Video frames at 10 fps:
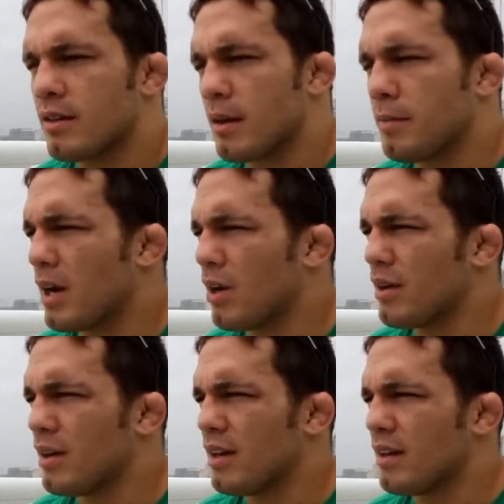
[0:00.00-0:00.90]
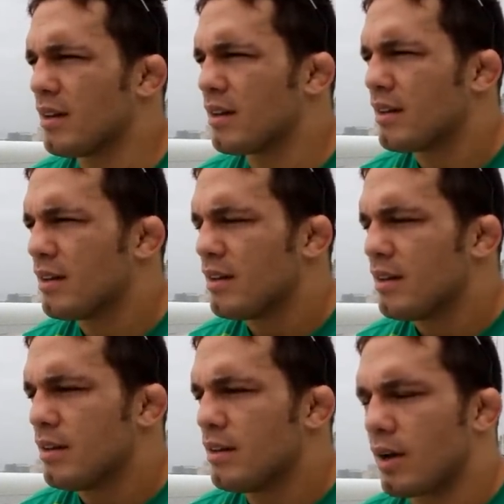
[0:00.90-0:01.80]
come down and
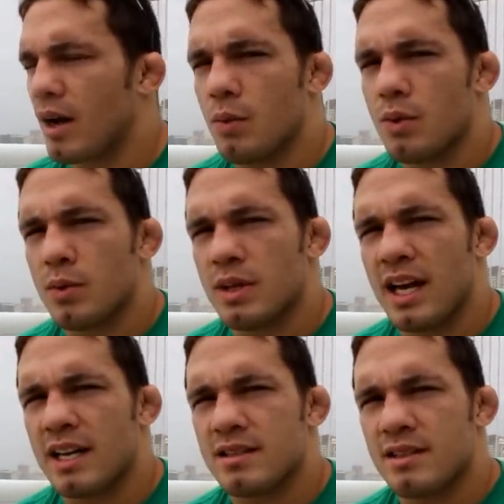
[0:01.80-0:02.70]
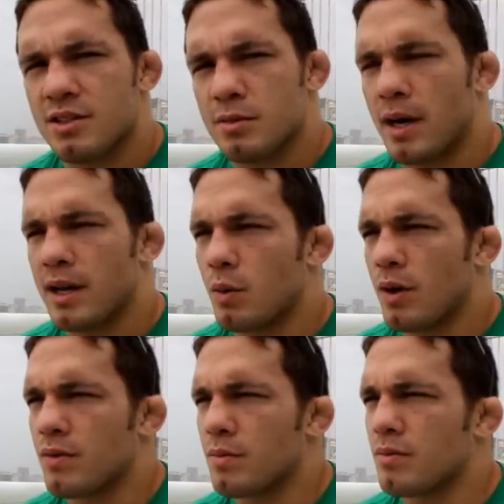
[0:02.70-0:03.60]
you know, kind of relax, get your mind away
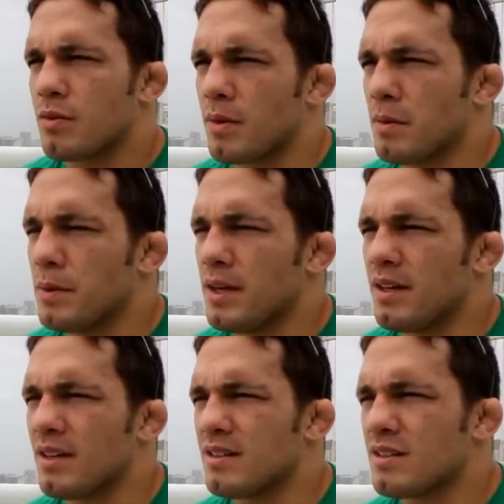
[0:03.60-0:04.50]
from competing.